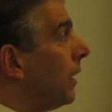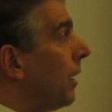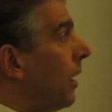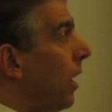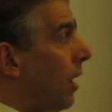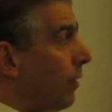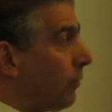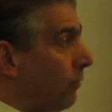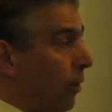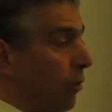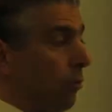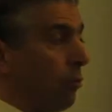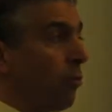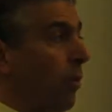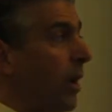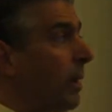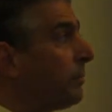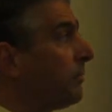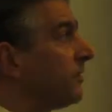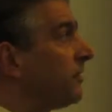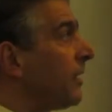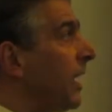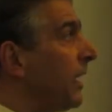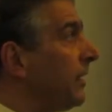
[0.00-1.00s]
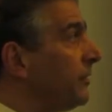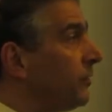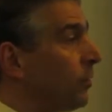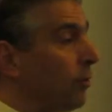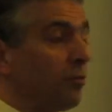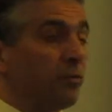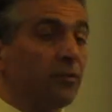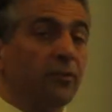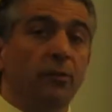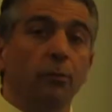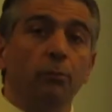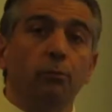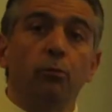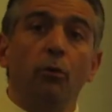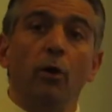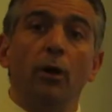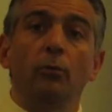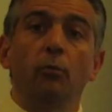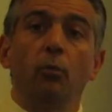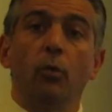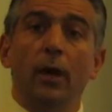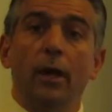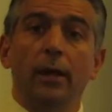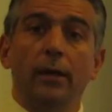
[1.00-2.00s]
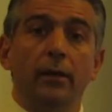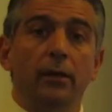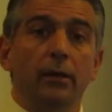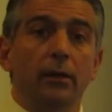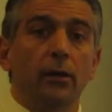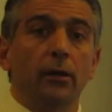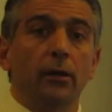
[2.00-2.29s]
Our own website, Toast to Broadway,